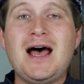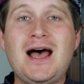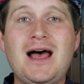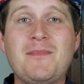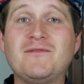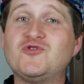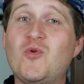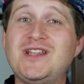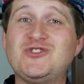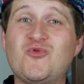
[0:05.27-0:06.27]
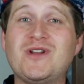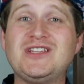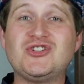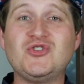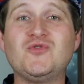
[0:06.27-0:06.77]
of
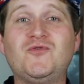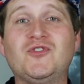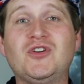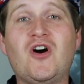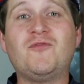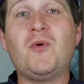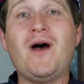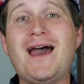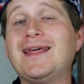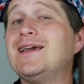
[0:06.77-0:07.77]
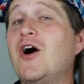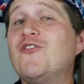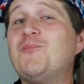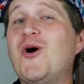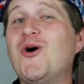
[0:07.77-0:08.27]
2022 for the Golf Ball Addict
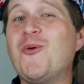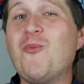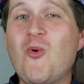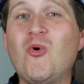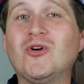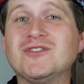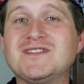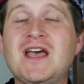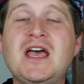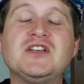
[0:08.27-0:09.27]
Golf Ball Awards.